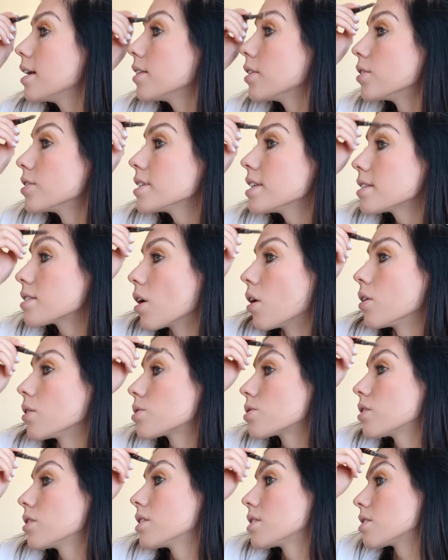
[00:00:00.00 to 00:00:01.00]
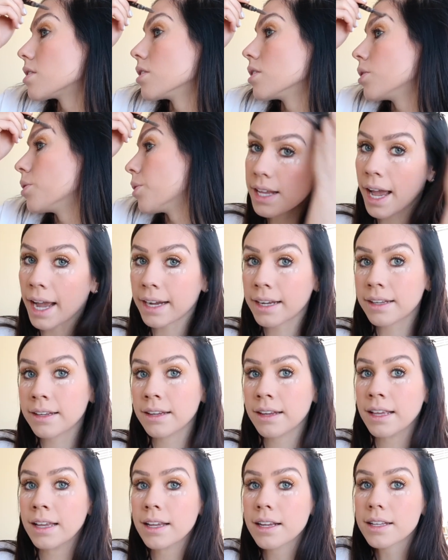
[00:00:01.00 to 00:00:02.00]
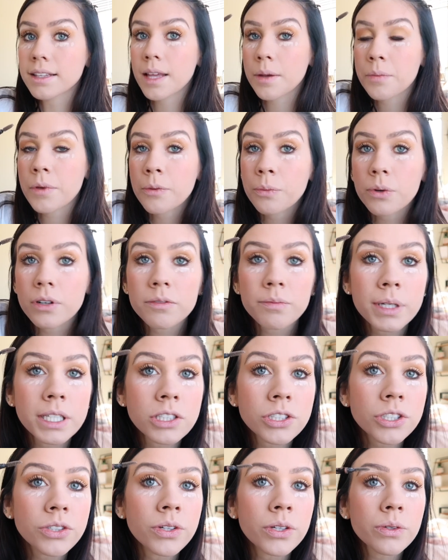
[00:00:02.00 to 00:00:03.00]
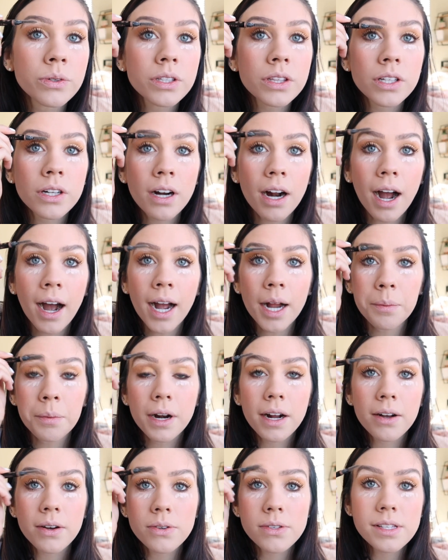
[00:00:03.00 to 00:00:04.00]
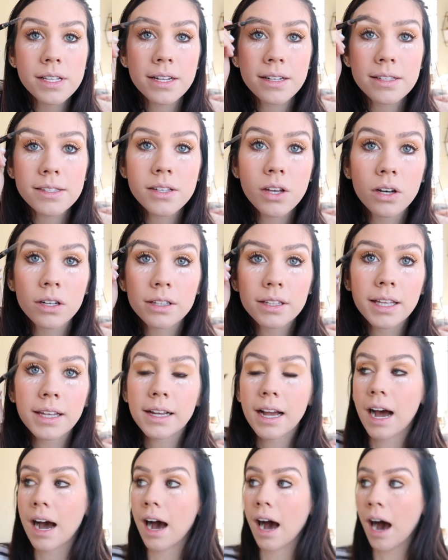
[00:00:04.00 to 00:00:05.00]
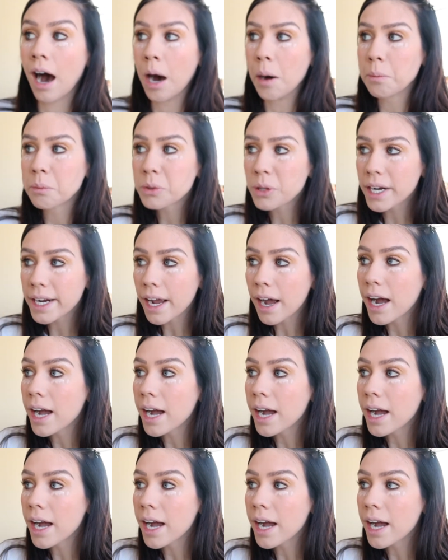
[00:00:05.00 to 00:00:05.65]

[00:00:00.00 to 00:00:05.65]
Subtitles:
There's this new technique that people have been doing with their eyebrows, and it's called like ombre